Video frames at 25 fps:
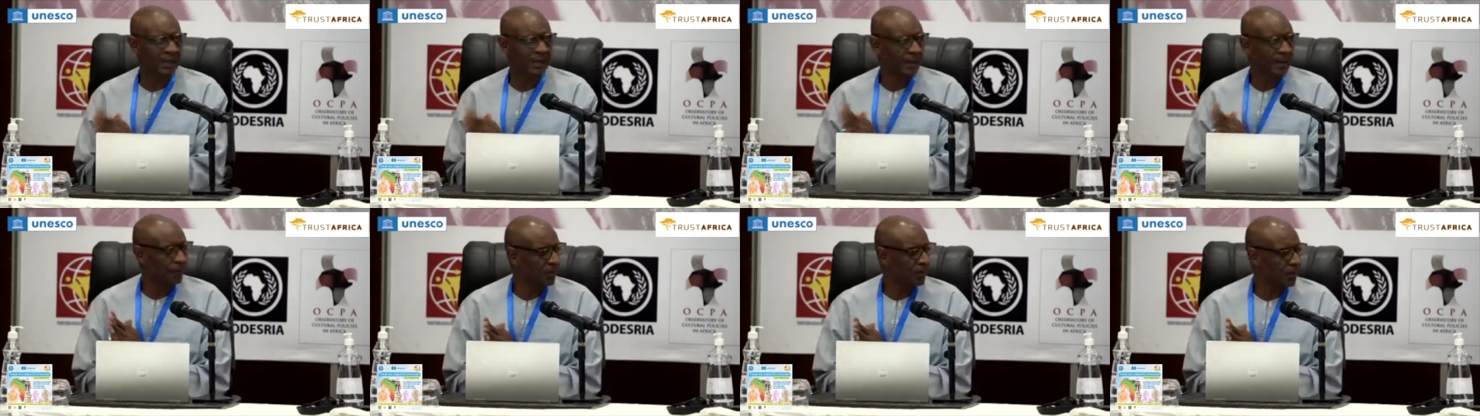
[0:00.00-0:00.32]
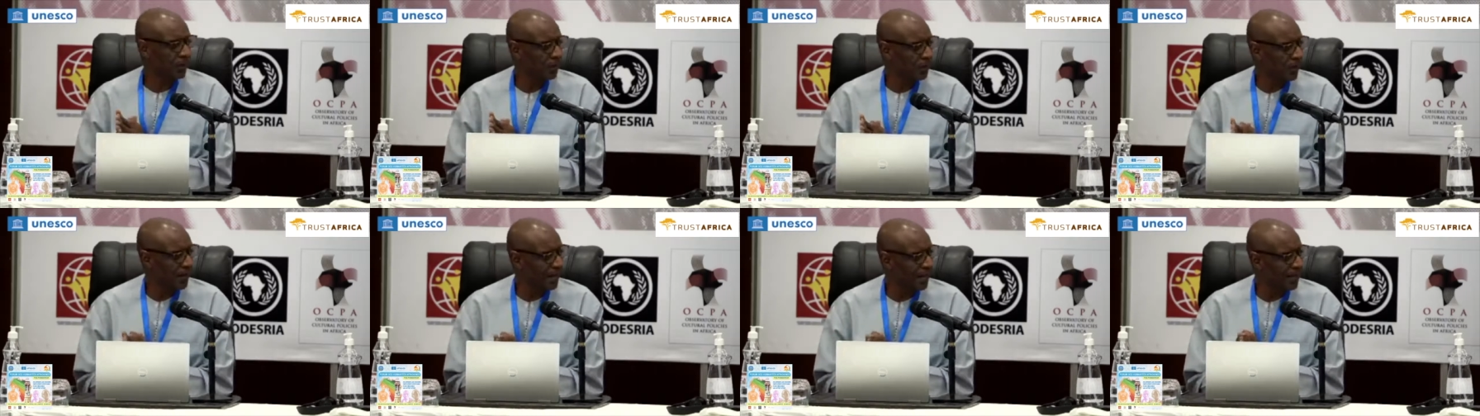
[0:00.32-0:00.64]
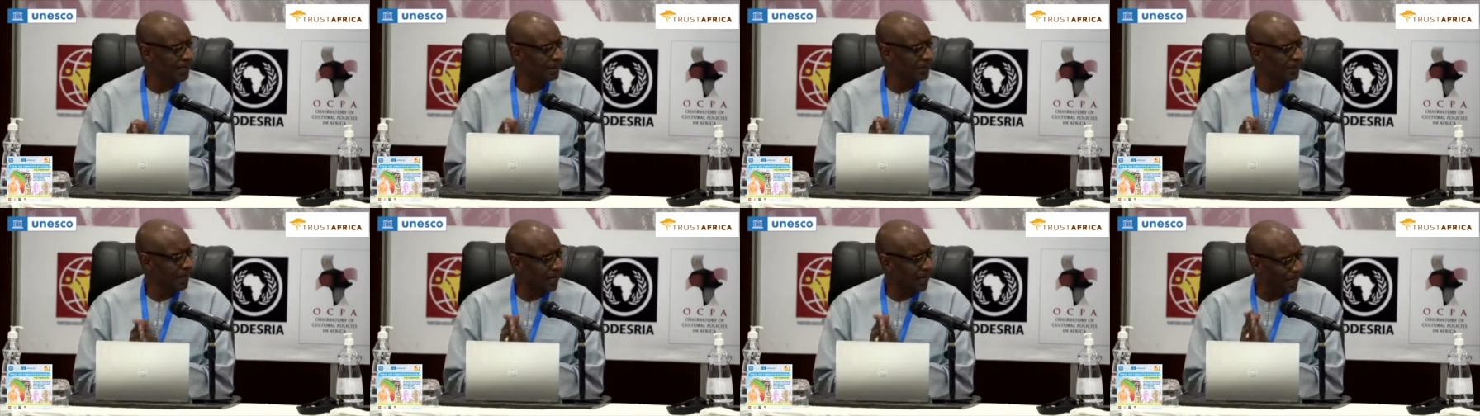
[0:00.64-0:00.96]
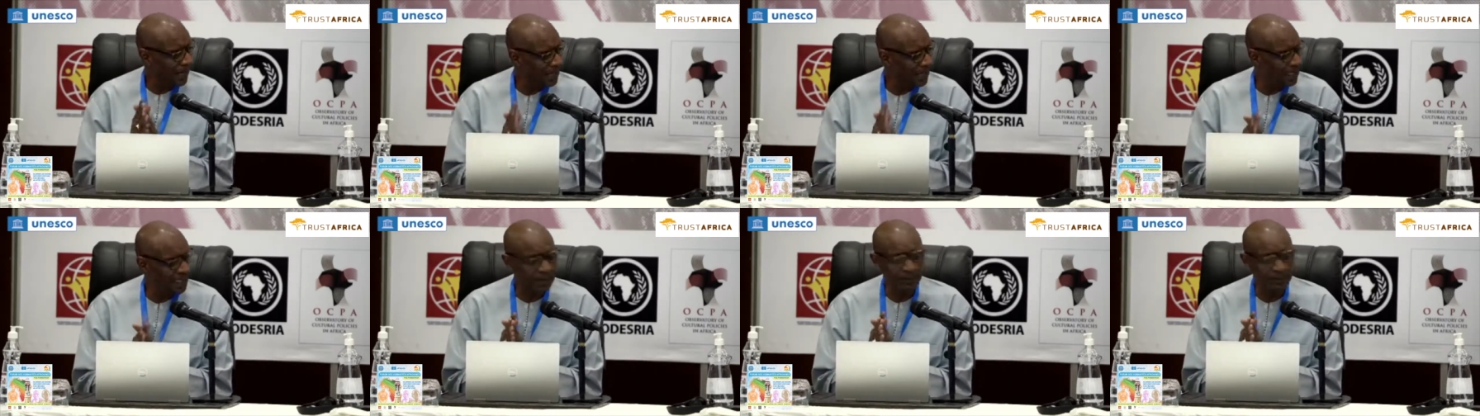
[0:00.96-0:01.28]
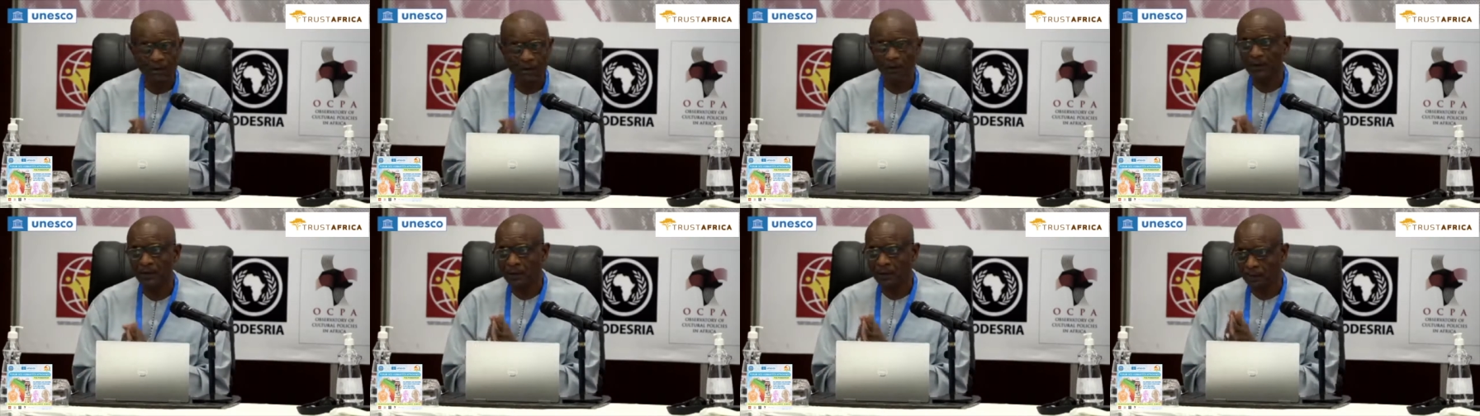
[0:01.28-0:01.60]
What are the mechanisms of
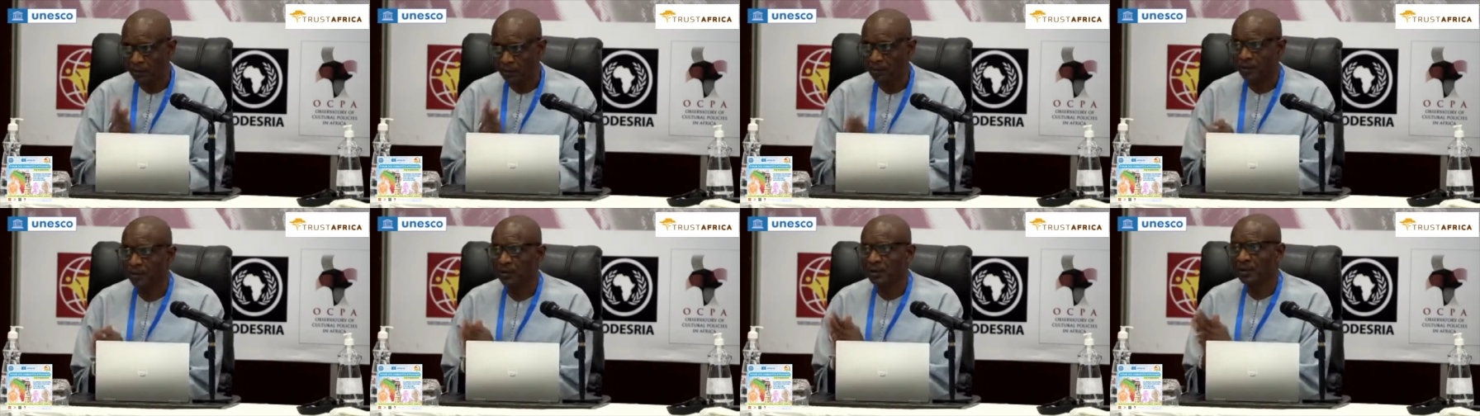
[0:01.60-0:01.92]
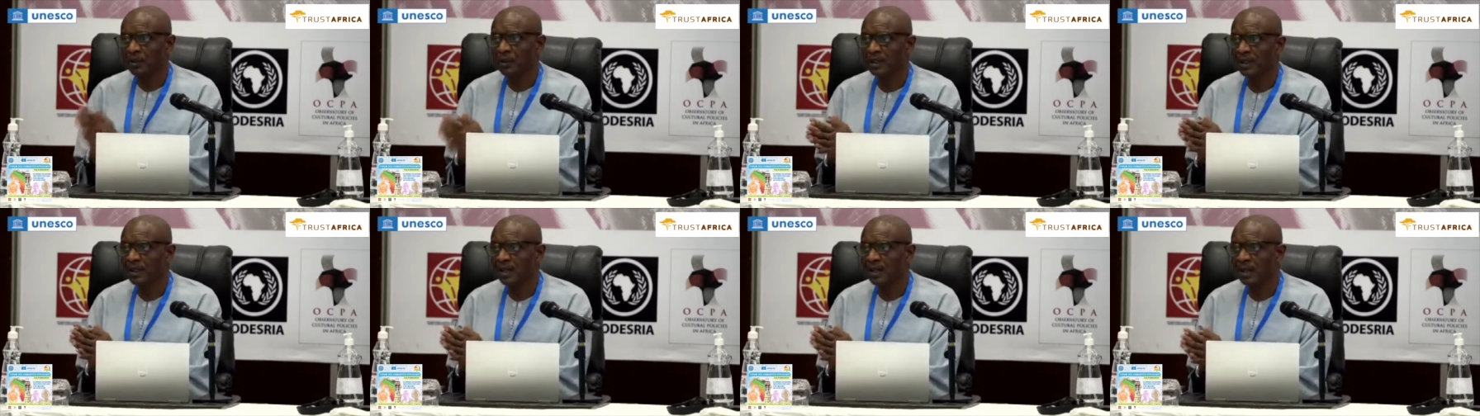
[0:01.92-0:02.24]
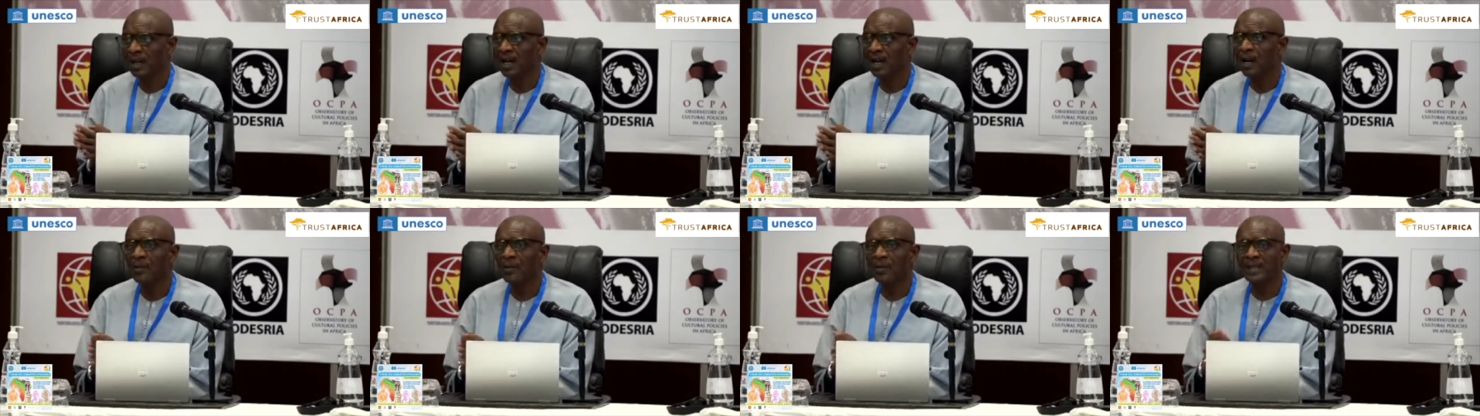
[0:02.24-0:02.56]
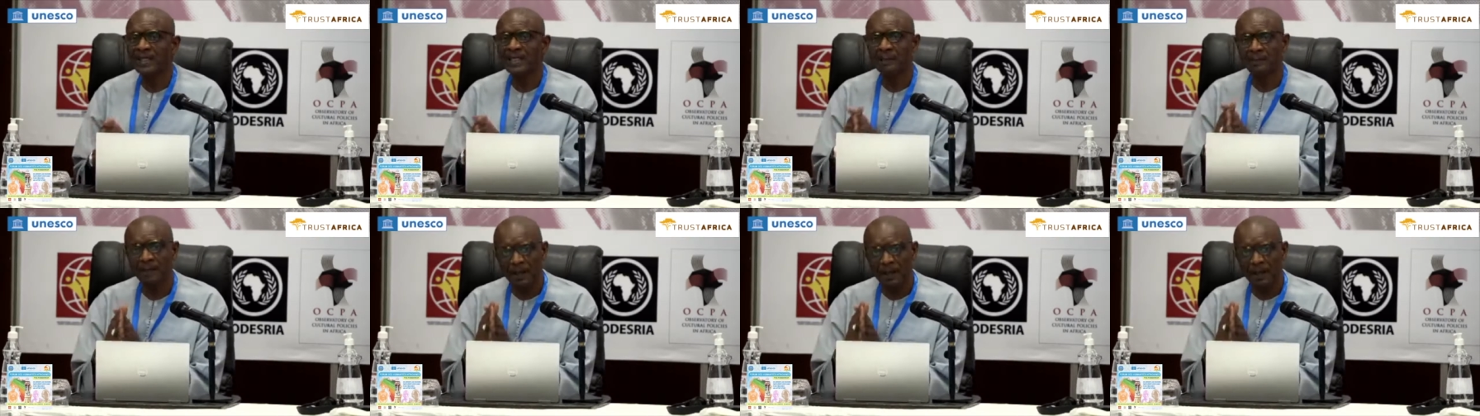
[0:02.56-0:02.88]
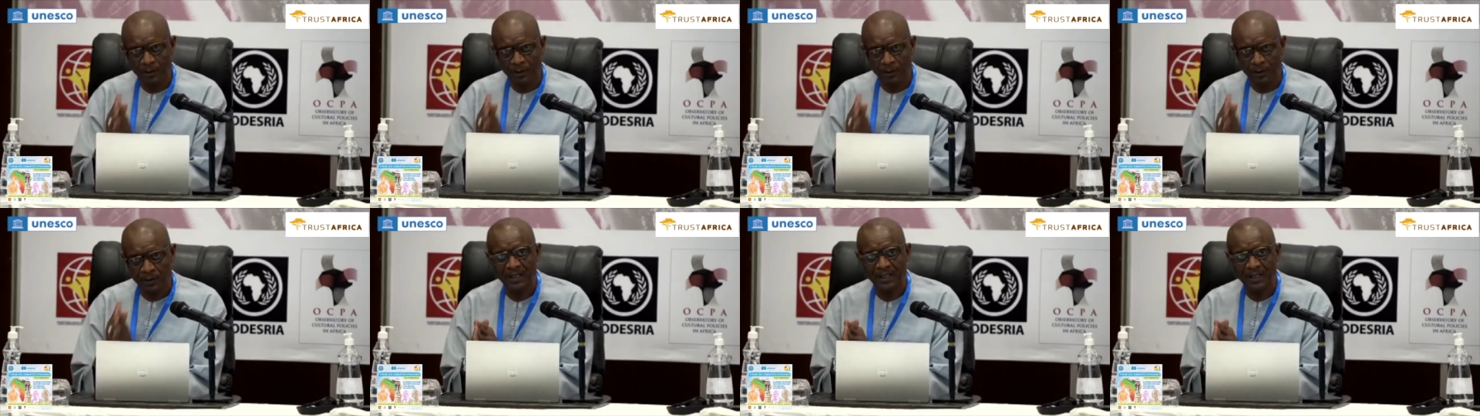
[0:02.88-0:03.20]
reproduction? How is it
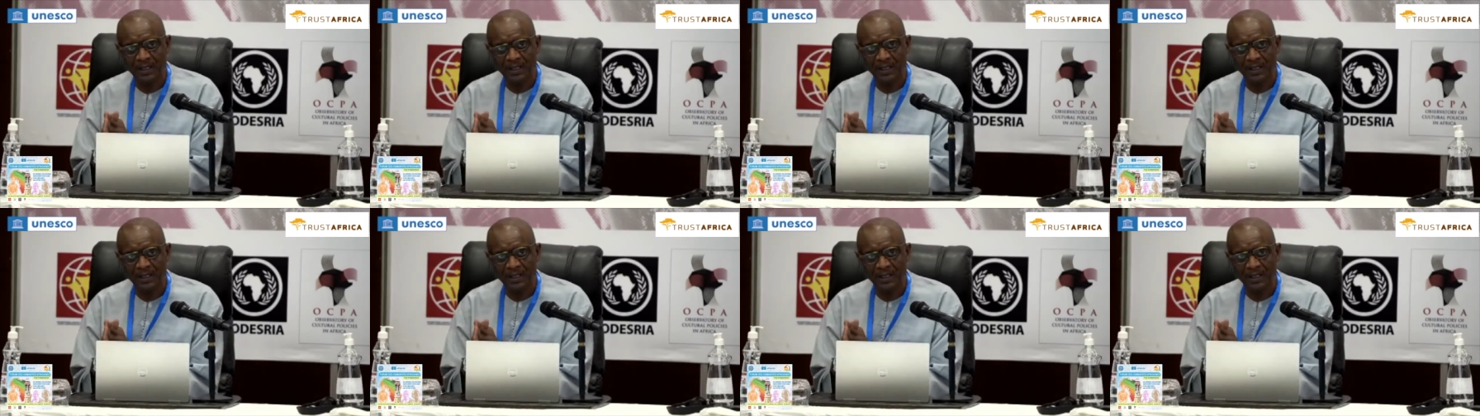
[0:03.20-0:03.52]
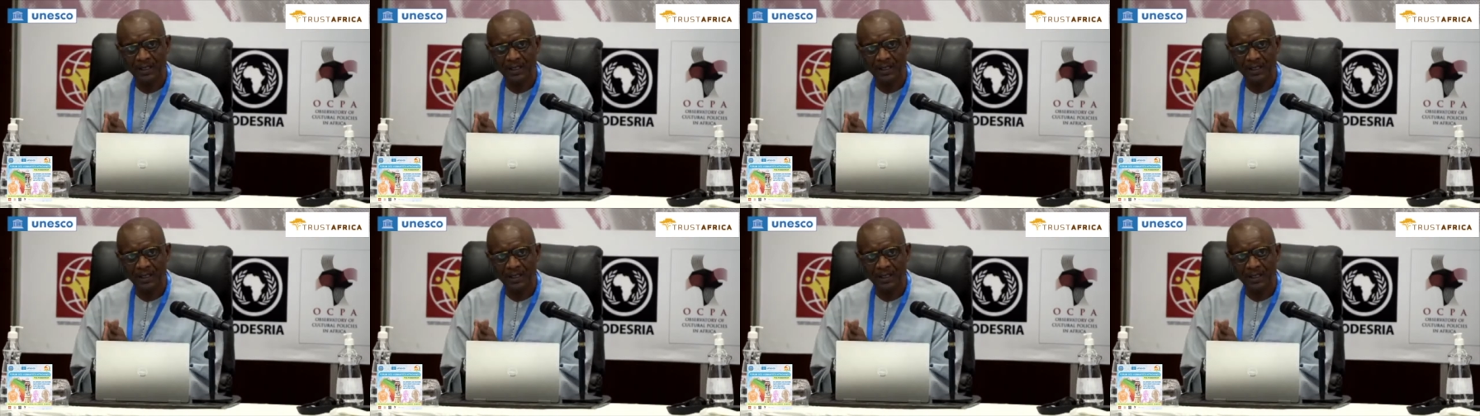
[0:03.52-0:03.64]
perpetuating itself?